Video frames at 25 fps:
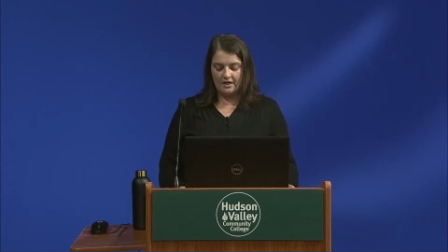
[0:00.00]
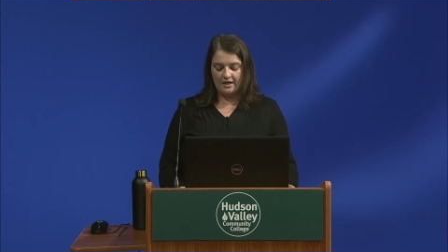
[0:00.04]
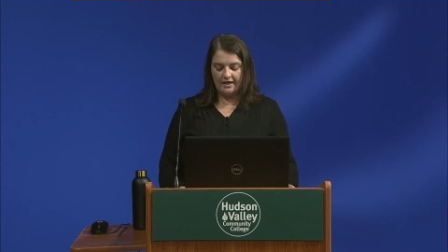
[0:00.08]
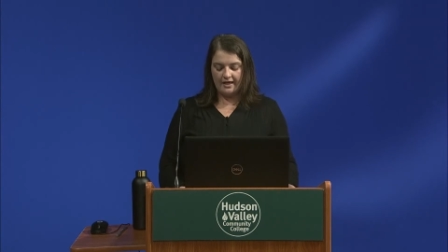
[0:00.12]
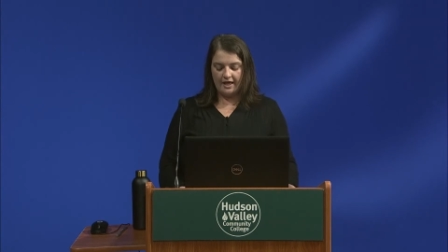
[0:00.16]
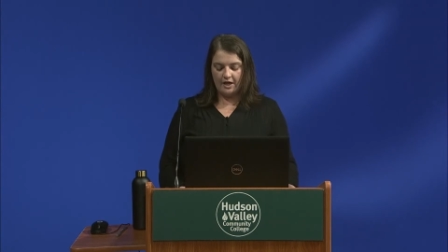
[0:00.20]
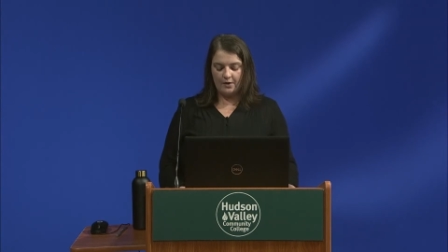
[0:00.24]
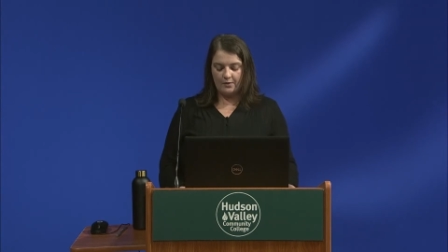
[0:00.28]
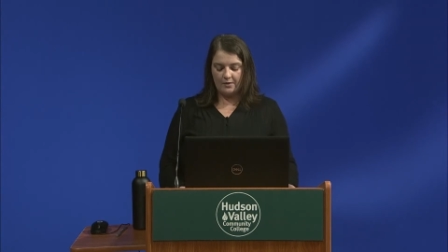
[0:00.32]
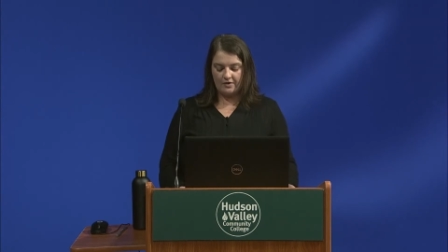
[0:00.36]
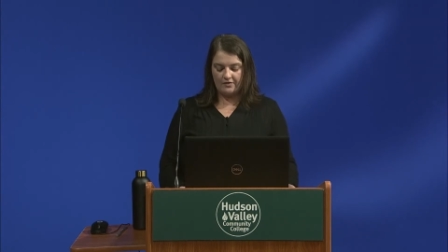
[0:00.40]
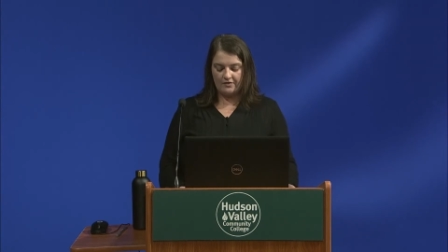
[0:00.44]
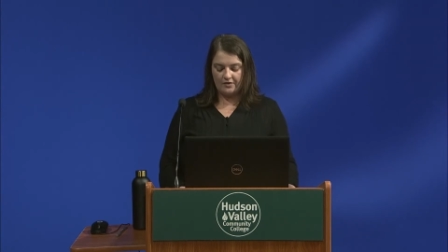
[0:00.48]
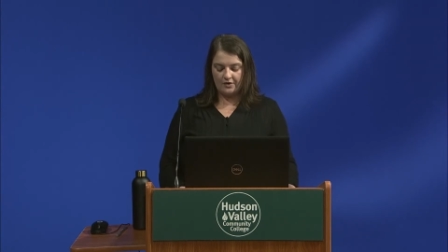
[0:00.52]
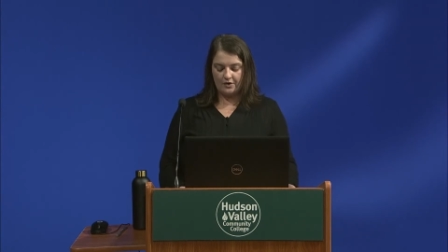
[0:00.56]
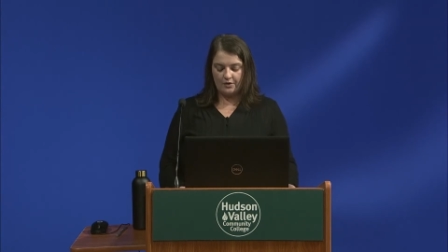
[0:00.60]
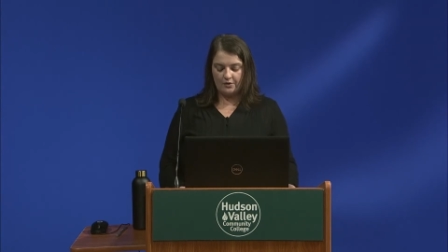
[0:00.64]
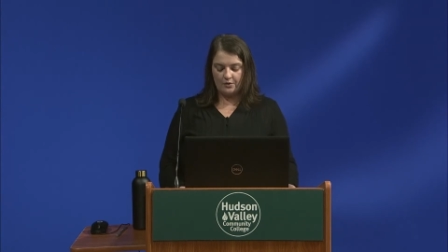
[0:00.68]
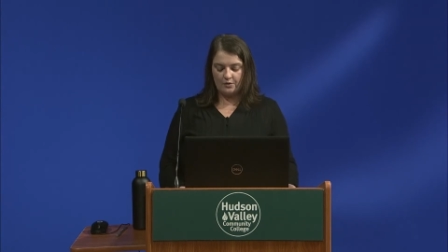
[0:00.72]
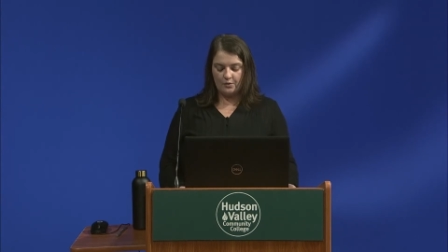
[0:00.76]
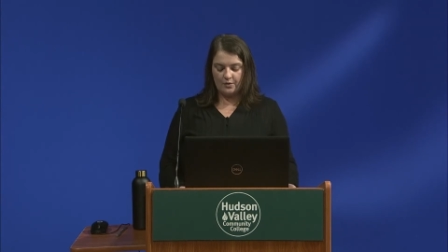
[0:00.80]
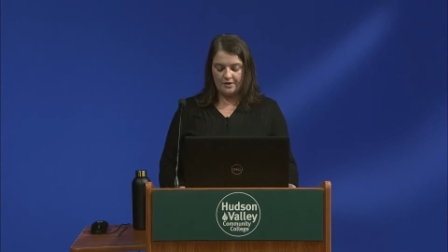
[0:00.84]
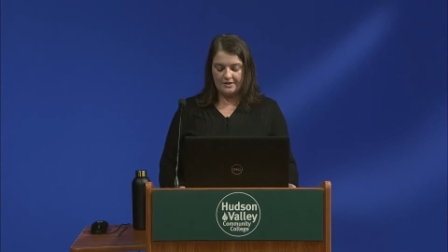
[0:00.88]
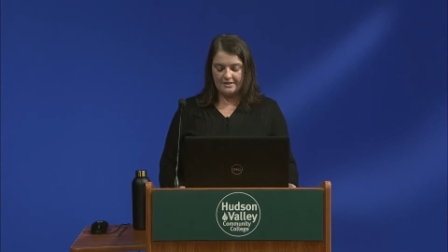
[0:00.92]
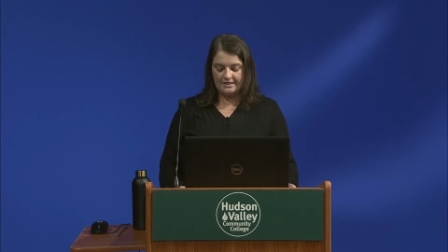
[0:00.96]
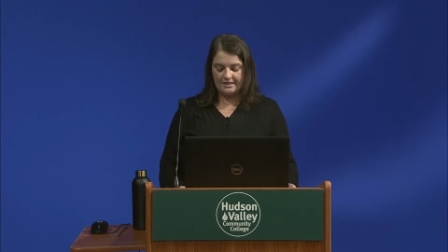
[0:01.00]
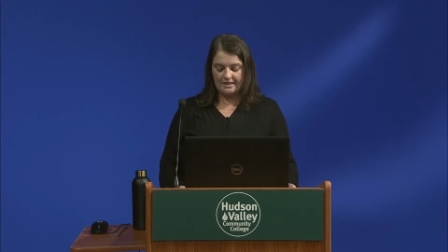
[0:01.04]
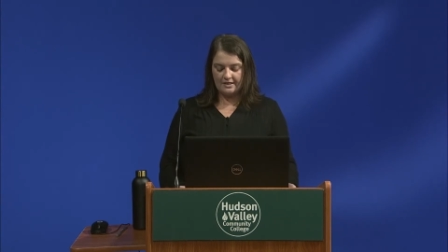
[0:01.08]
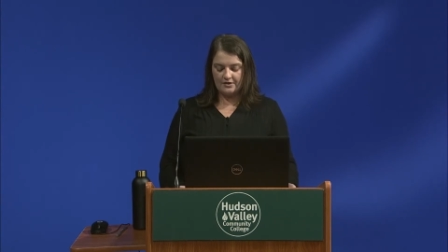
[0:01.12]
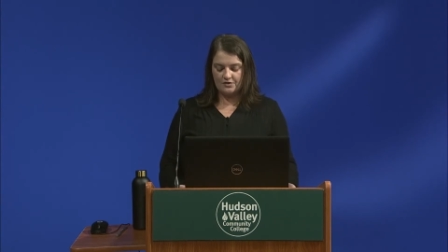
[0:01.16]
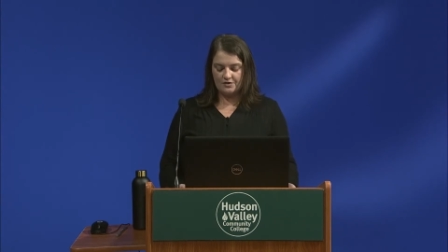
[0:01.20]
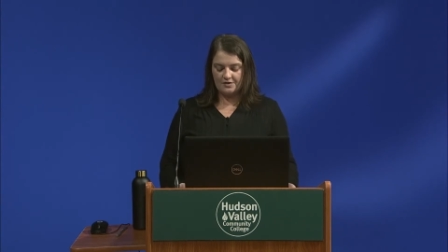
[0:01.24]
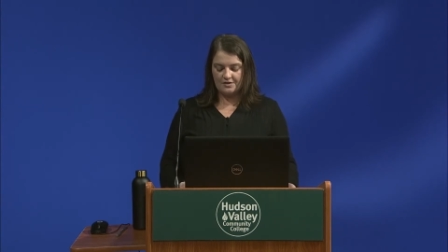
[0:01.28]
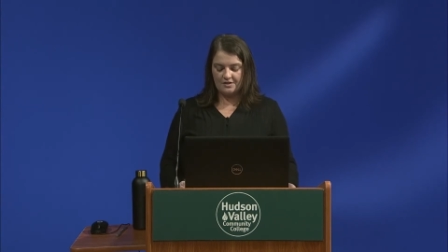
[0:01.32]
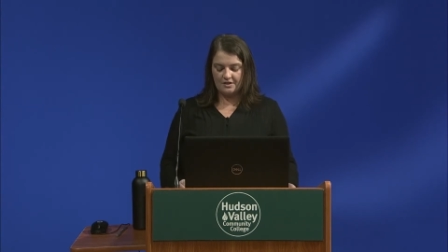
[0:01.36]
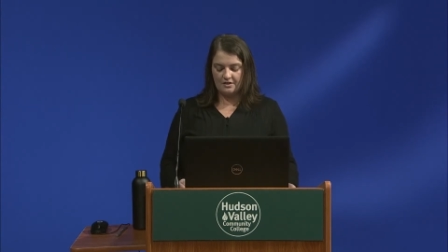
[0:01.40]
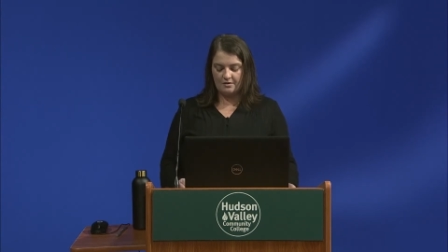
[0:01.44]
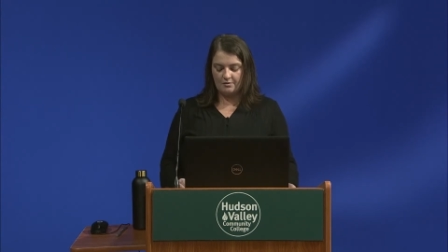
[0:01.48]
However, once the
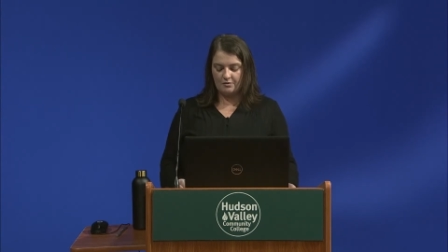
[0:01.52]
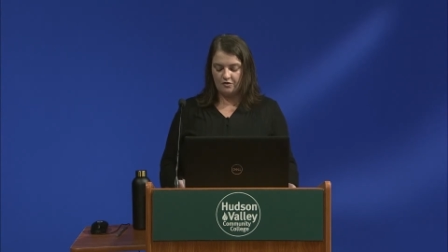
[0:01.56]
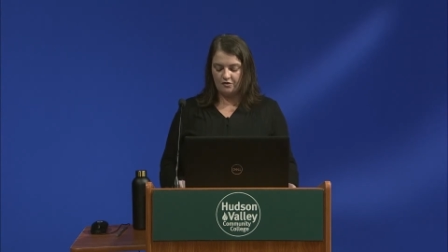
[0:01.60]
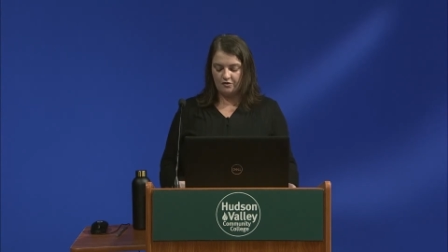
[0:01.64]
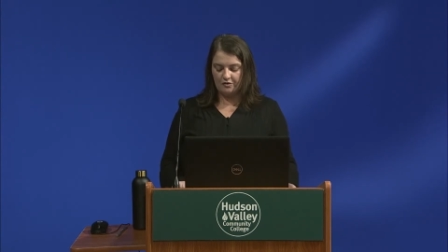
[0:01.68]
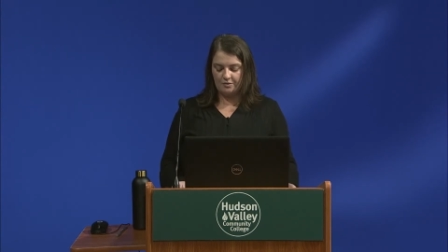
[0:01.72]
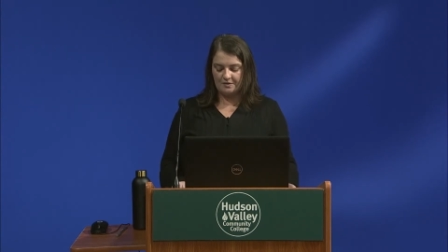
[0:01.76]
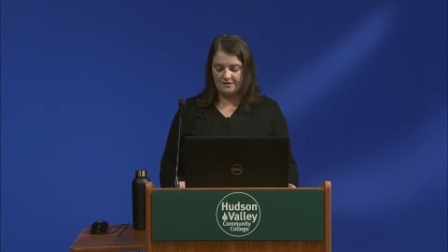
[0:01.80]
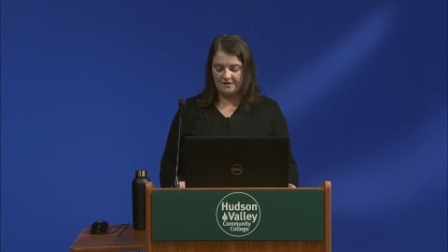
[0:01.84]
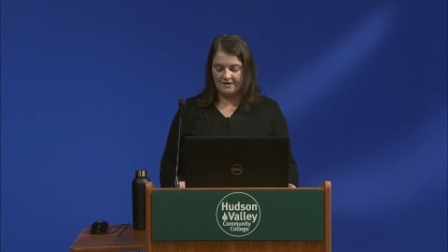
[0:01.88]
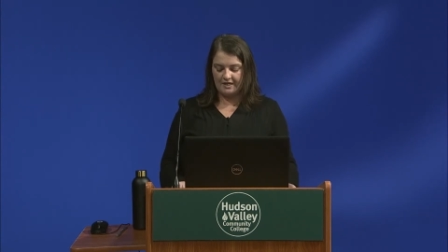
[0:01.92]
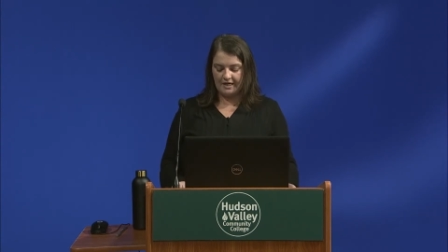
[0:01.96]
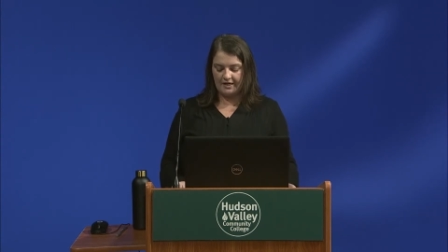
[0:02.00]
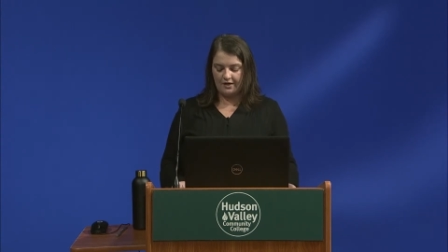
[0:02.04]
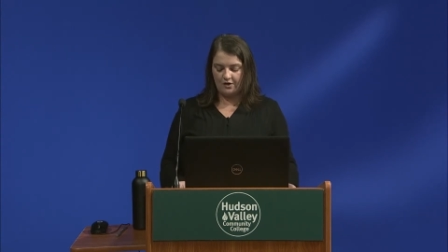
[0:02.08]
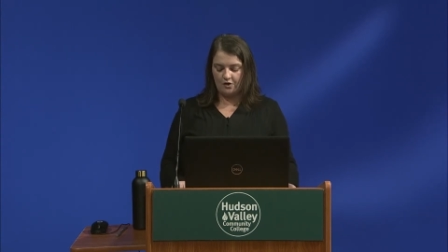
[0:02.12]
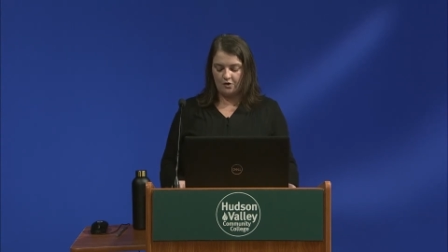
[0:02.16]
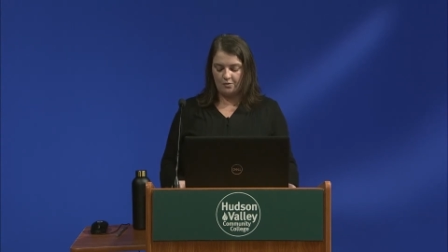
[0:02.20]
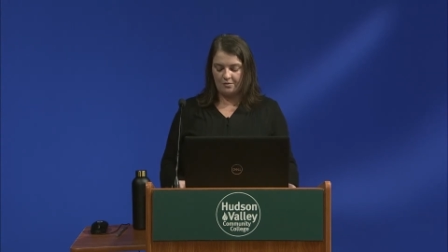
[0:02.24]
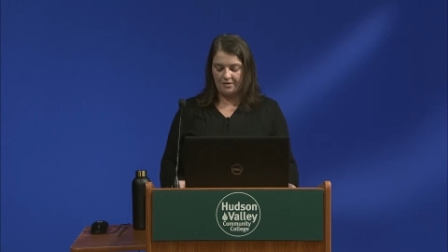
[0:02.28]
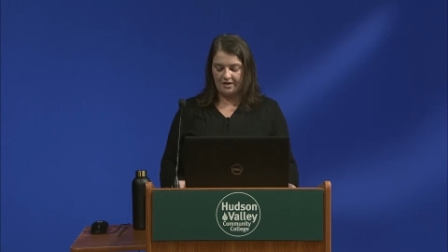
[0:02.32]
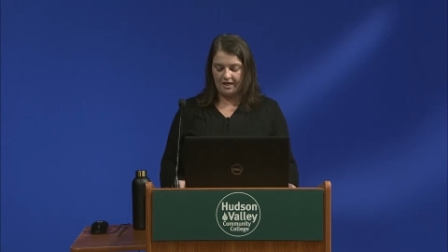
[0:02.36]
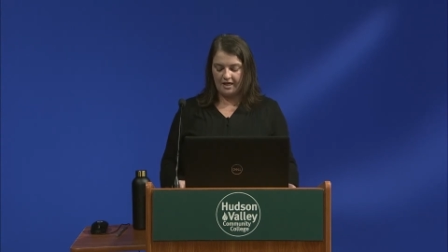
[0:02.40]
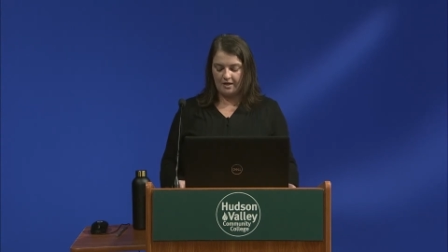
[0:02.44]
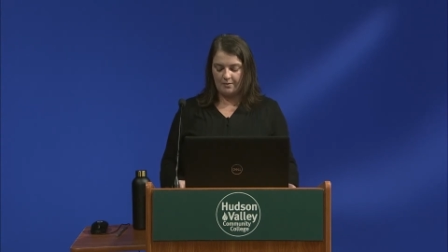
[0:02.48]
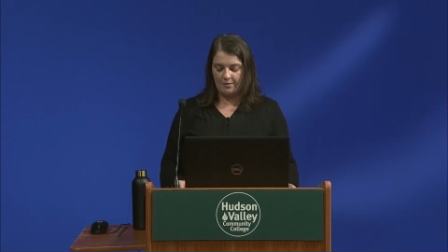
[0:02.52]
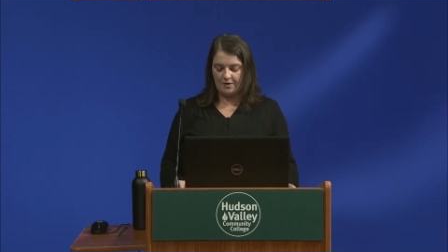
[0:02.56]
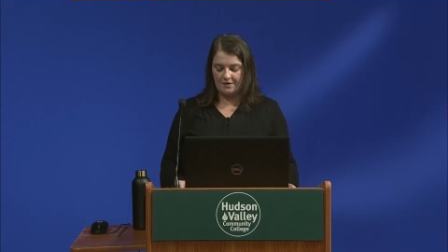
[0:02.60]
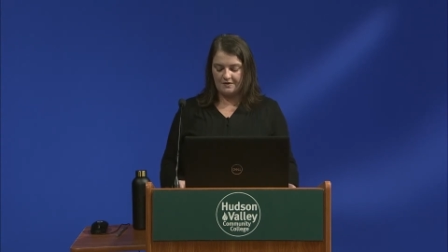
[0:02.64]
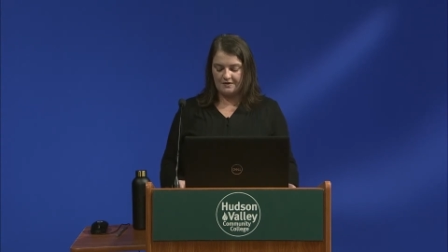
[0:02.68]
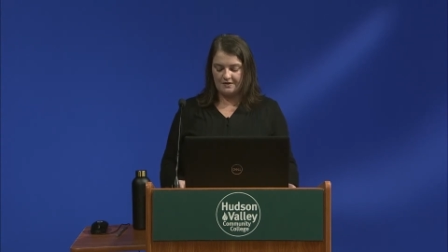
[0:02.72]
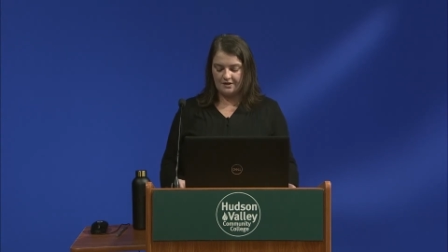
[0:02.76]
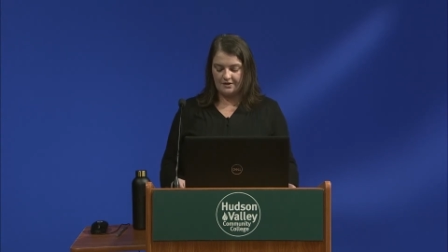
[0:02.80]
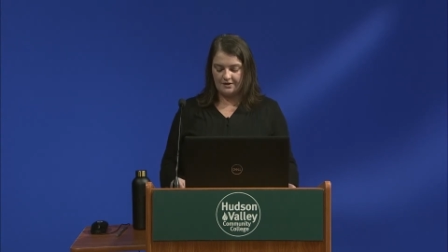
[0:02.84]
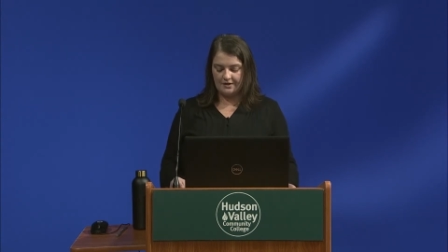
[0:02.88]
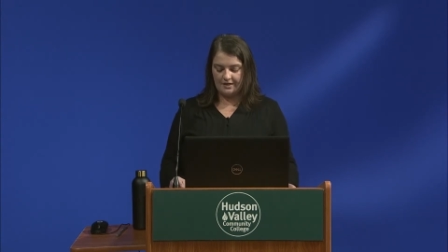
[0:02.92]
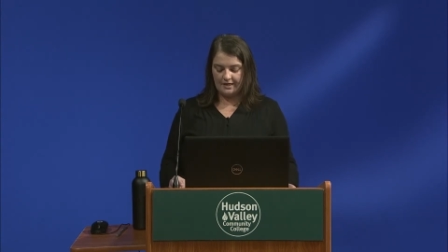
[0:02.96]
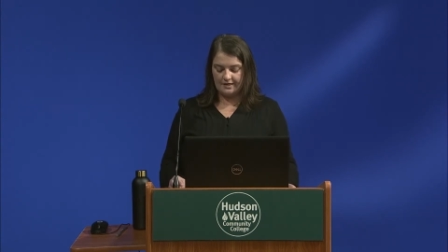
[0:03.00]
interest in a movable tiny home became more
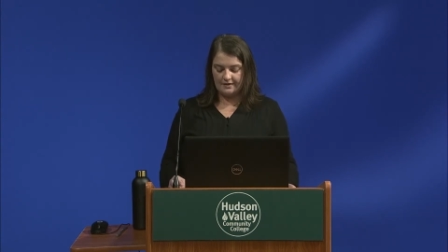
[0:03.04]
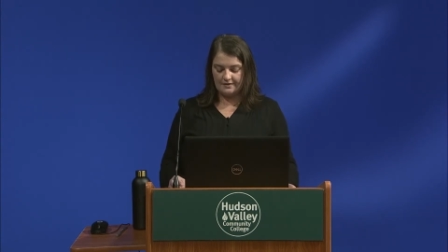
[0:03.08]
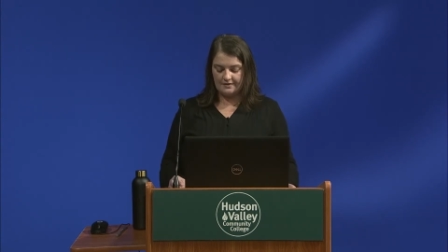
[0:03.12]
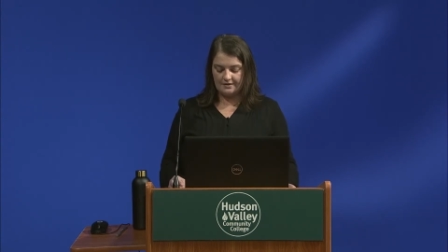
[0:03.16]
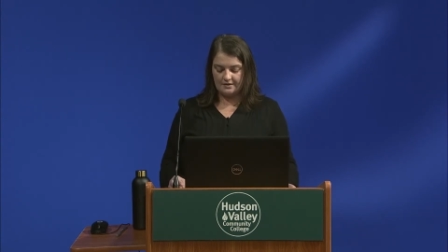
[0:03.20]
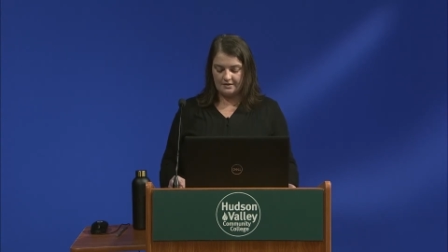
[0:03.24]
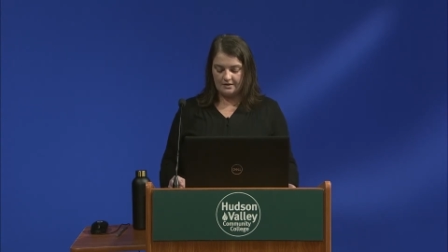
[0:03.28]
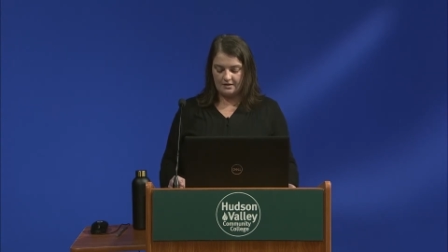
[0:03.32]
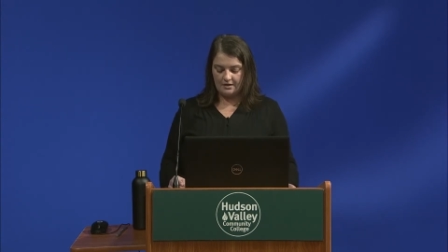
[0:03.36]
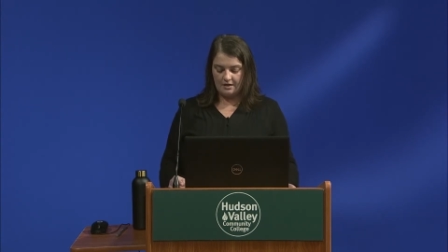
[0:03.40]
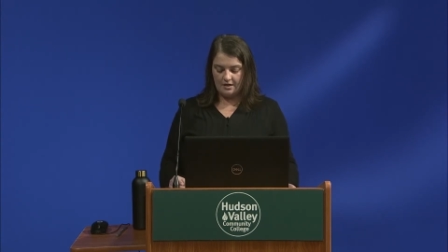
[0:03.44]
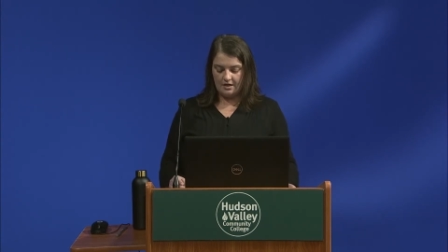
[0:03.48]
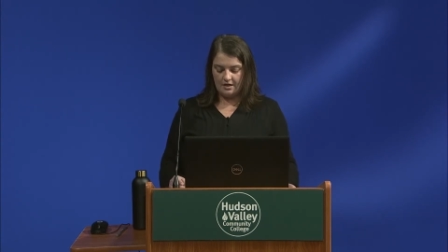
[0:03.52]
serious,